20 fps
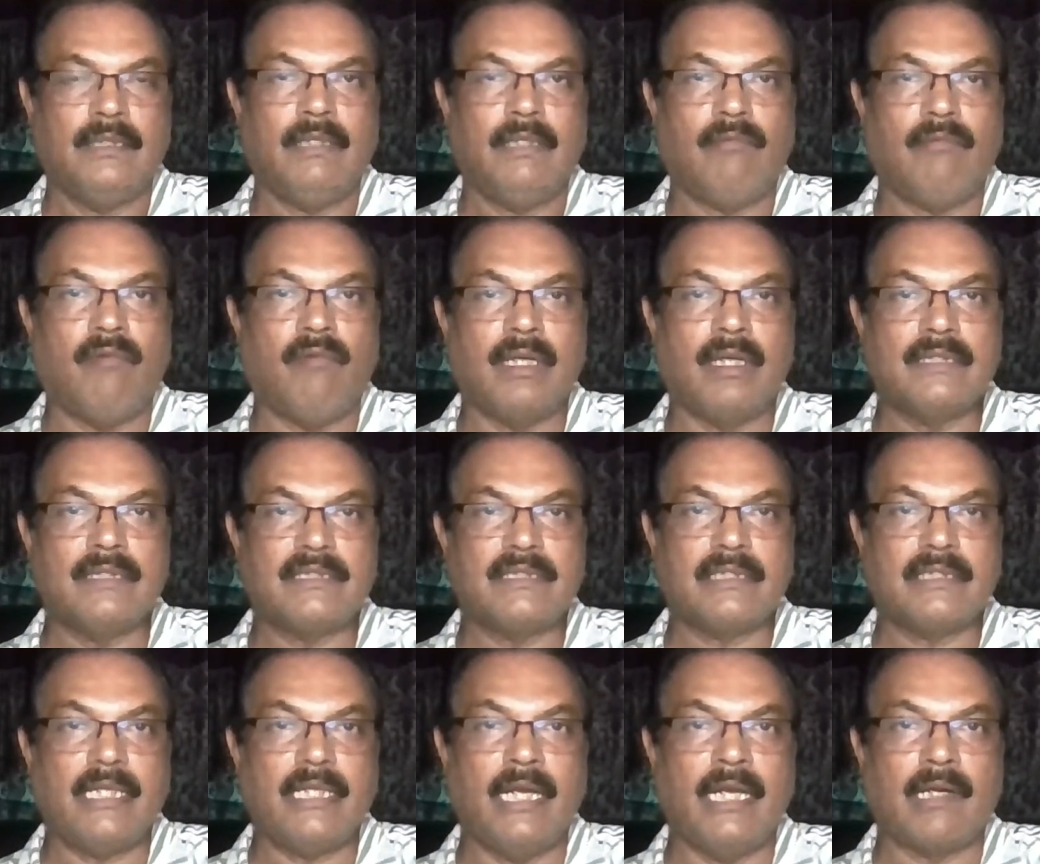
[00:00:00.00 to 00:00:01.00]
Once
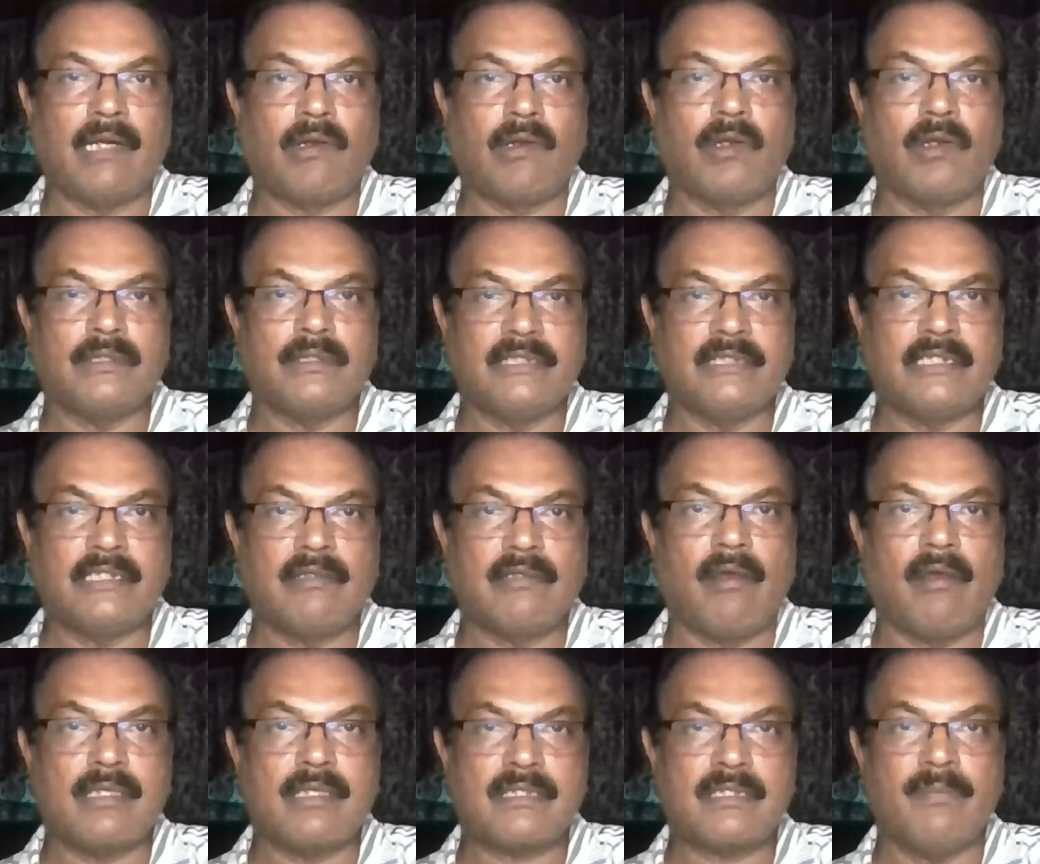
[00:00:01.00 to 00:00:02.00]
electron is
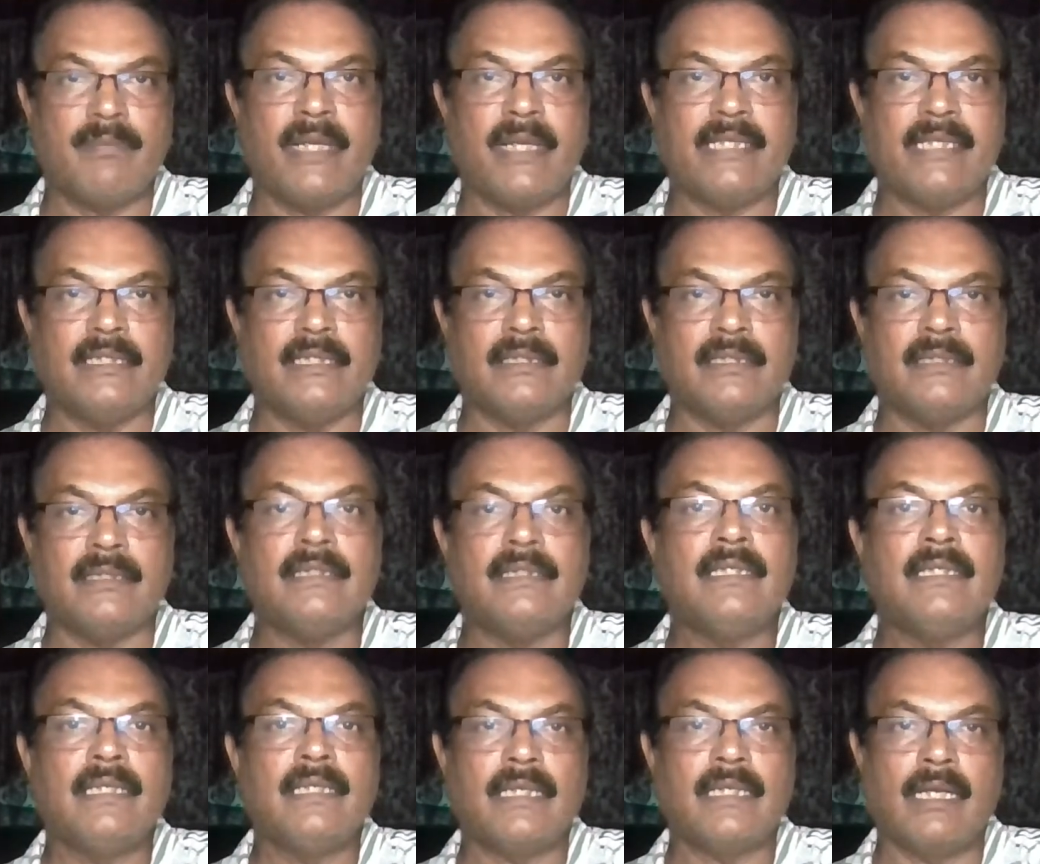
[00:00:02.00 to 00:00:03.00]
lost by the
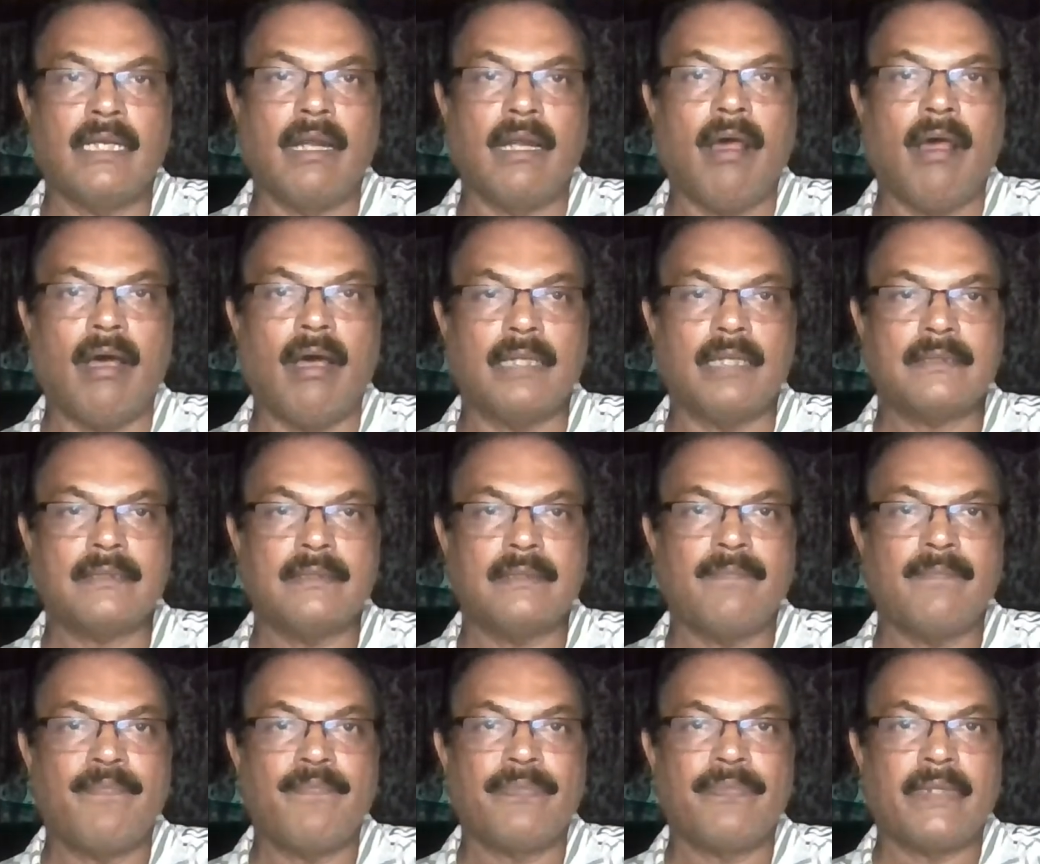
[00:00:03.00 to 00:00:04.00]
glass,
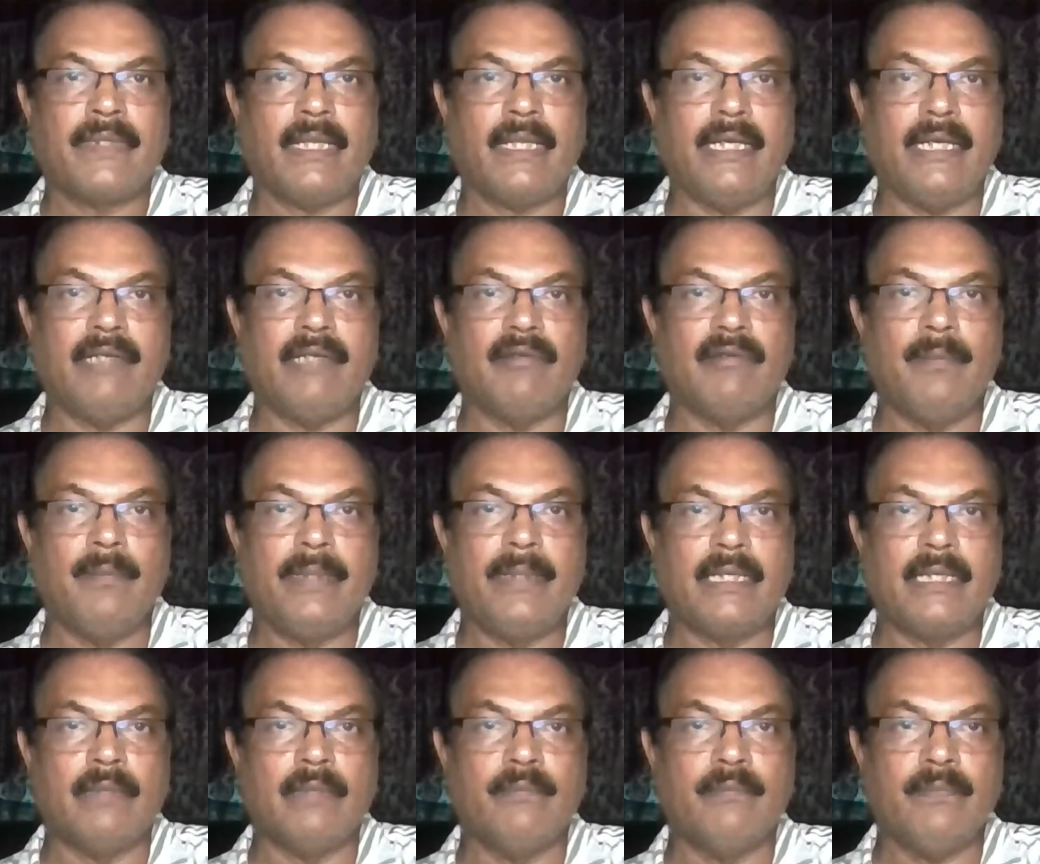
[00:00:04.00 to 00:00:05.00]
it will
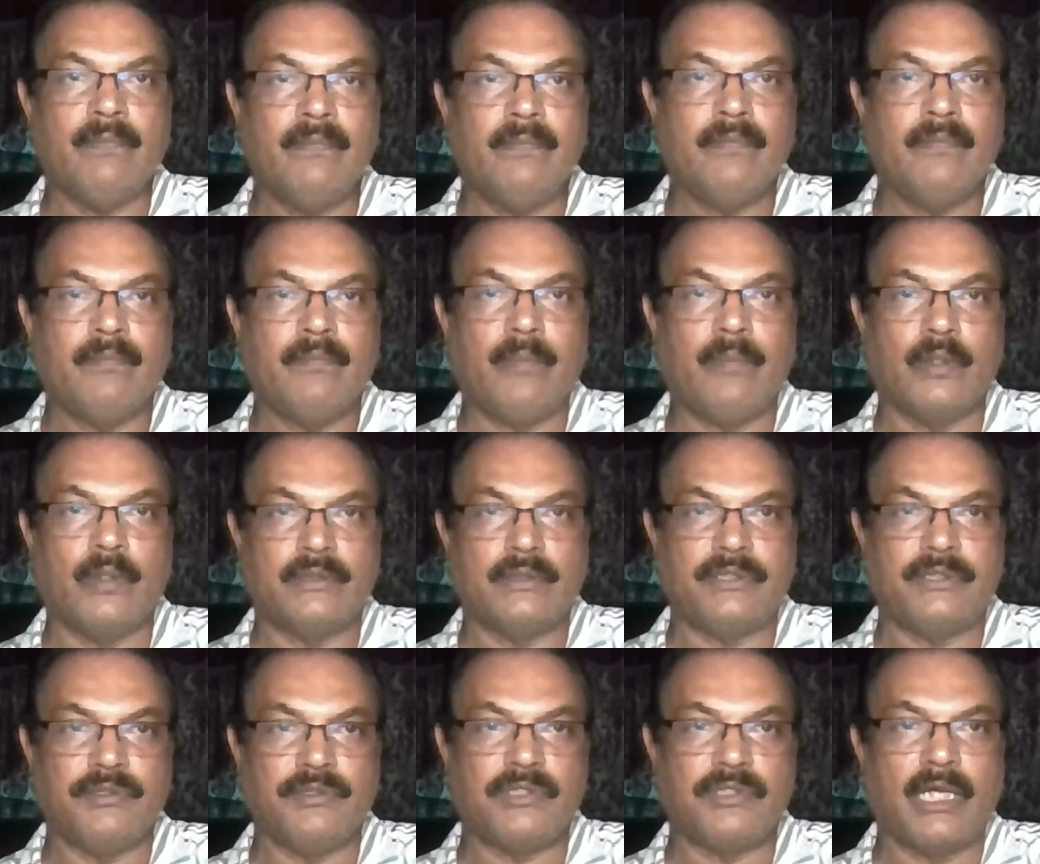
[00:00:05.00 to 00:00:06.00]
become
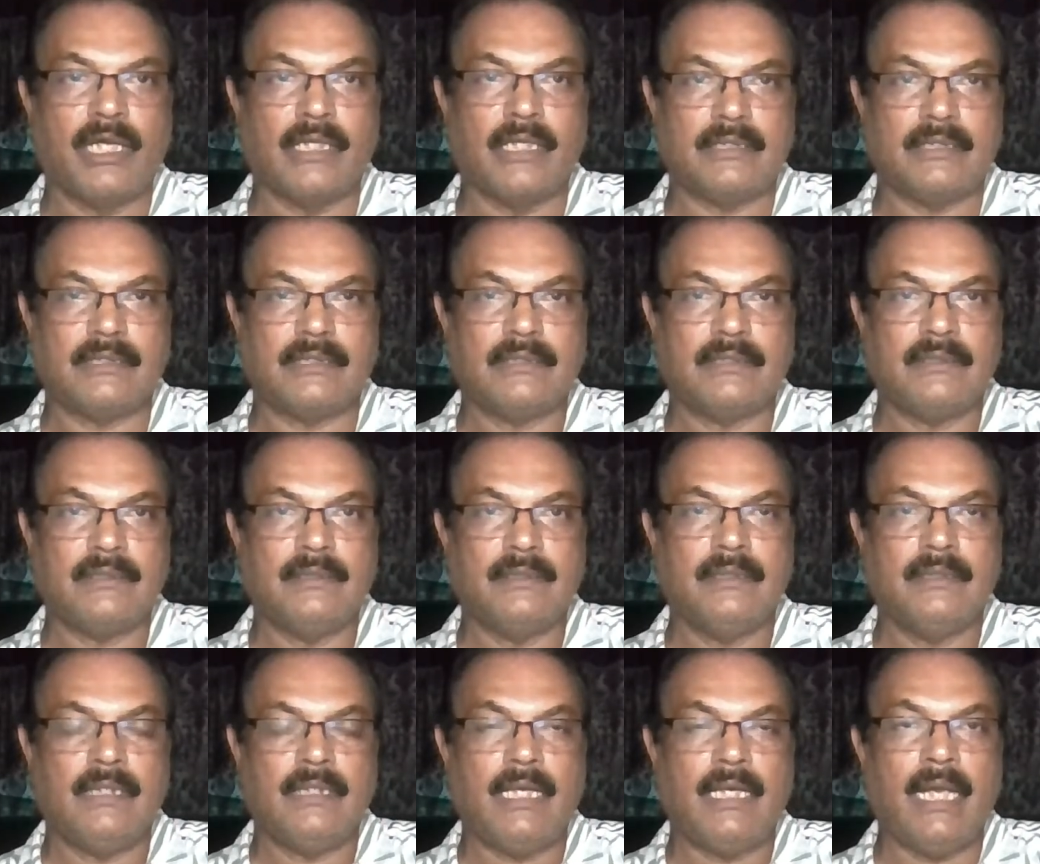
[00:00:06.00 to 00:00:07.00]
positive charge.
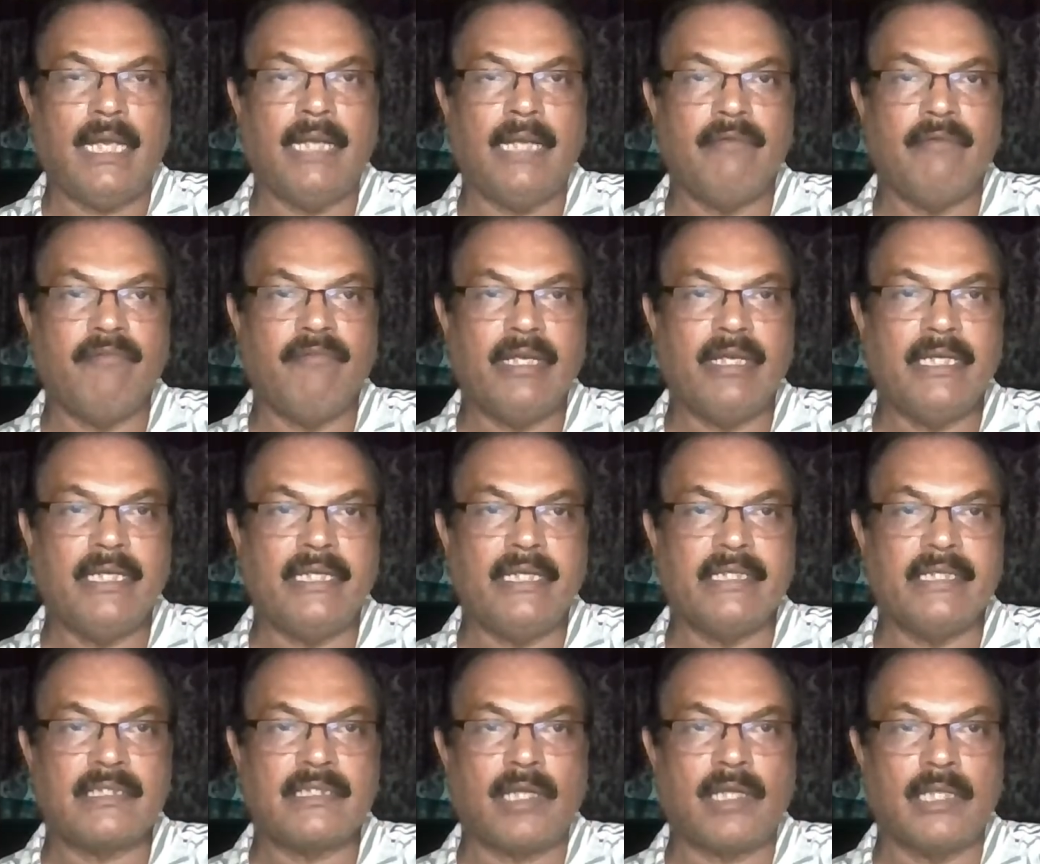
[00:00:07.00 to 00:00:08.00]
And when it
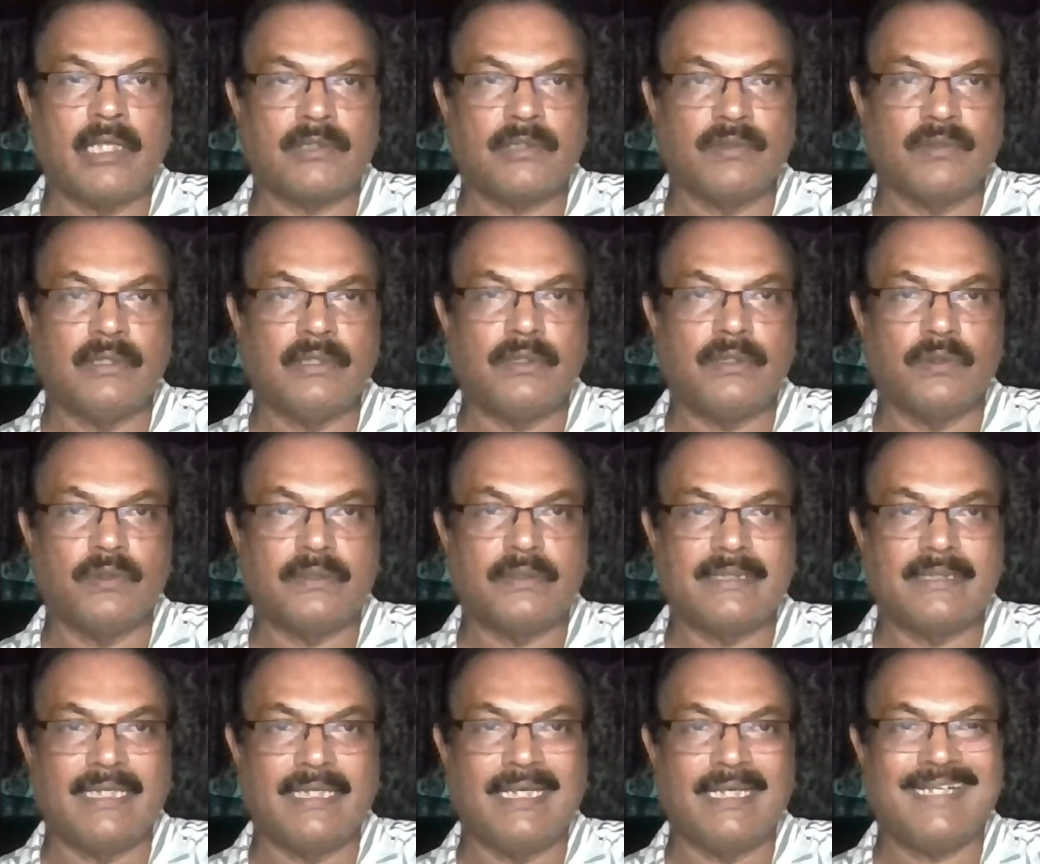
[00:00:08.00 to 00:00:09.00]
is transferred to
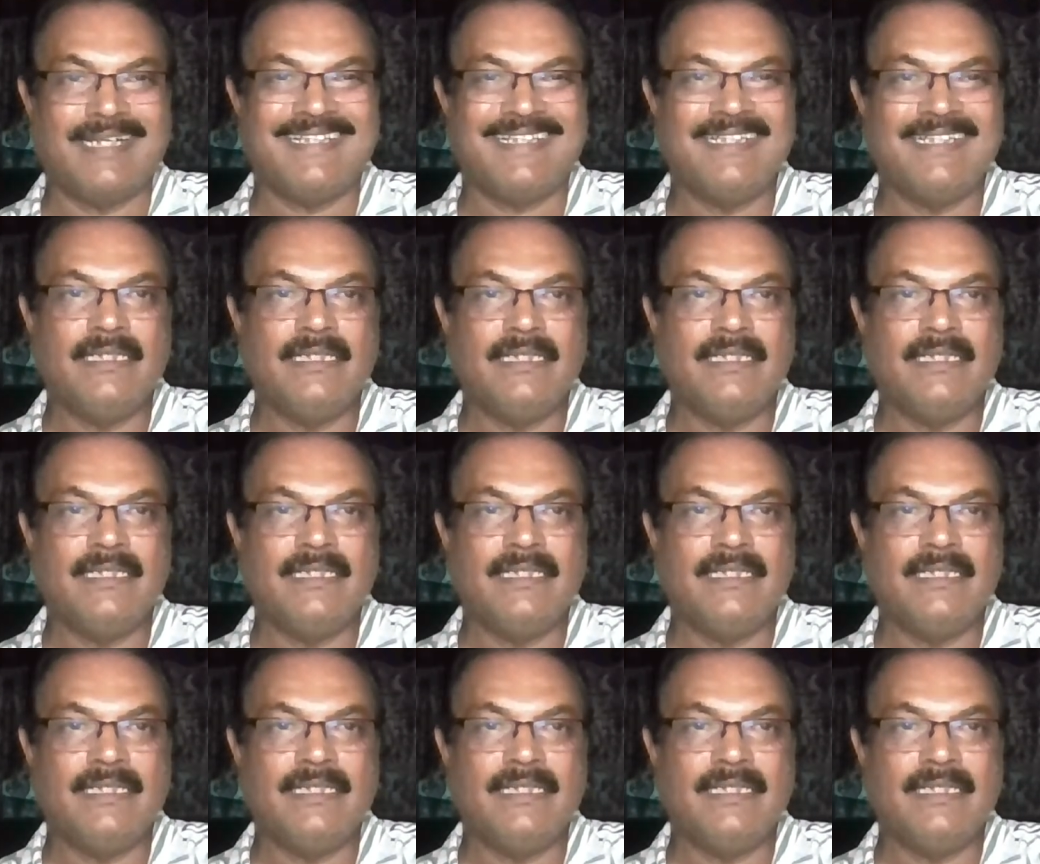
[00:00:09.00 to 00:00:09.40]
silk